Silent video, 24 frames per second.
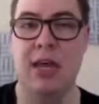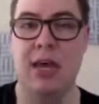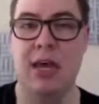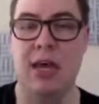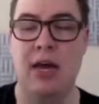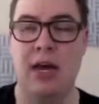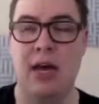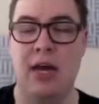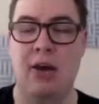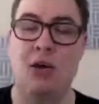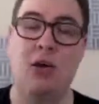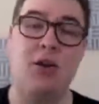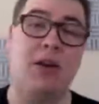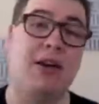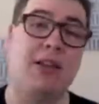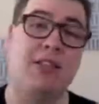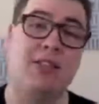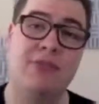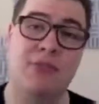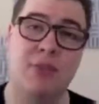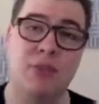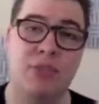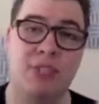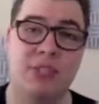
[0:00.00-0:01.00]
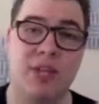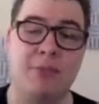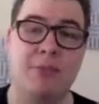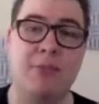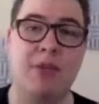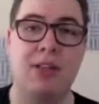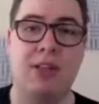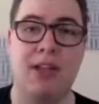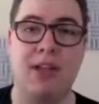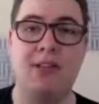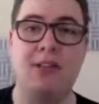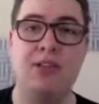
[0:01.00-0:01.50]
Or I guess 4-step.
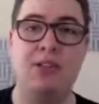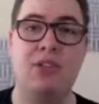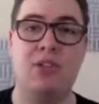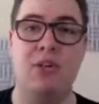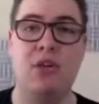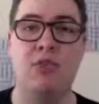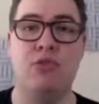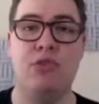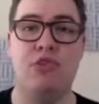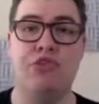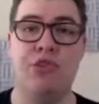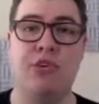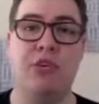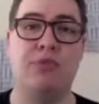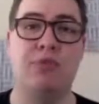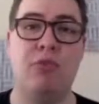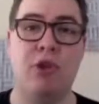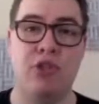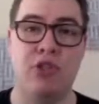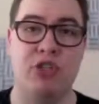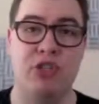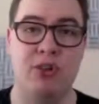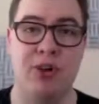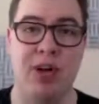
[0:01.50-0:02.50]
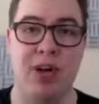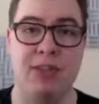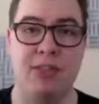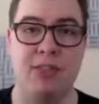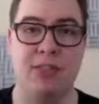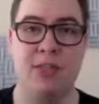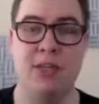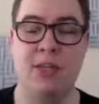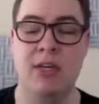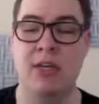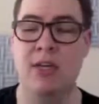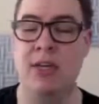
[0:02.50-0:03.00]
Cleanse, tone, treat,
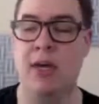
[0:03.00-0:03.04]
moisturize.